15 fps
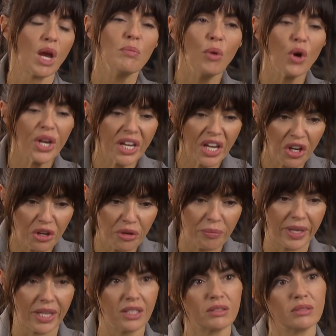But he hurt
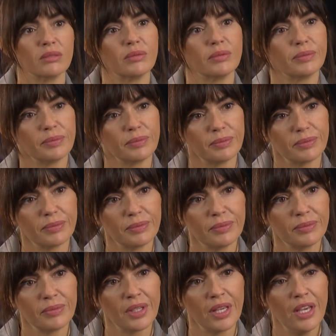me.
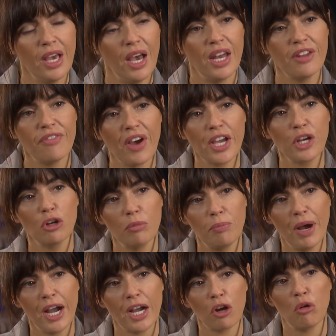And if I go
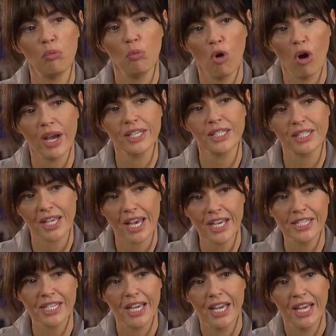back on what I
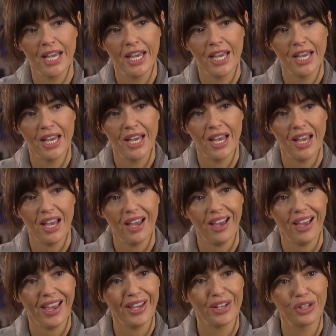said,
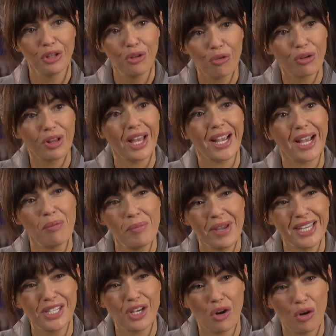it'll look like I made it